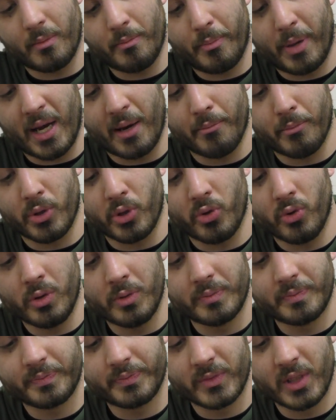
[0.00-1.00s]
bamboo.
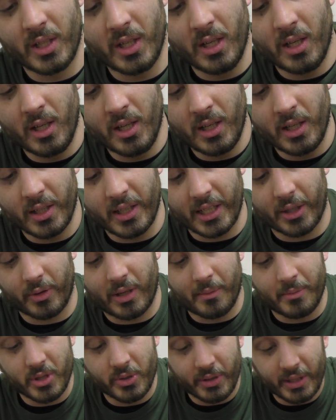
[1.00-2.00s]
Like when
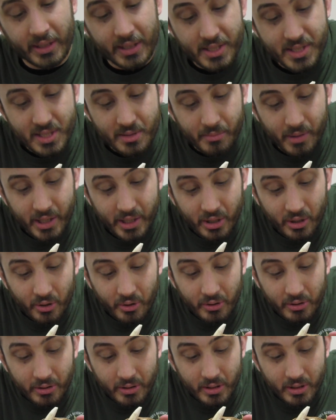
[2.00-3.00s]
I'm doing this on my
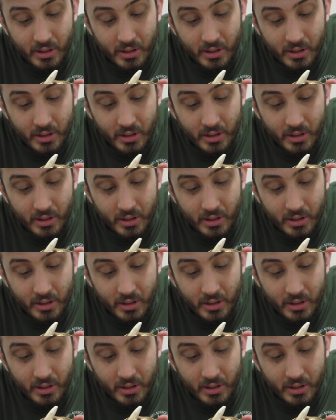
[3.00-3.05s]
own